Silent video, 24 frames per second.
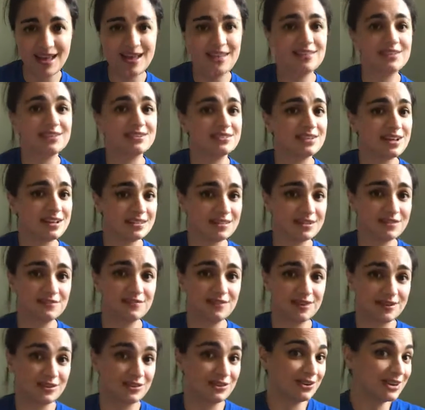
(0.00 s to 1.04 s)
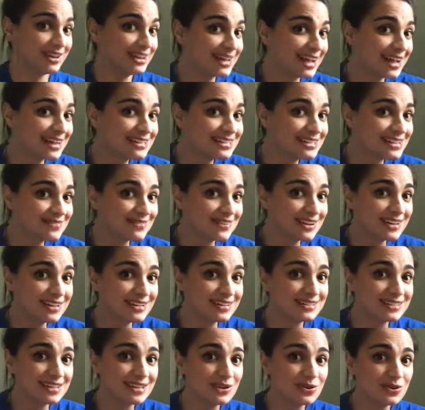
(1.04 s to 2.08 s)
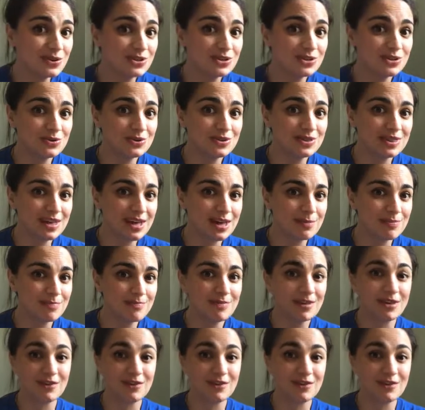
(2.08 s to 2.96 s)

There's lots of fun learning activities that you can do with them.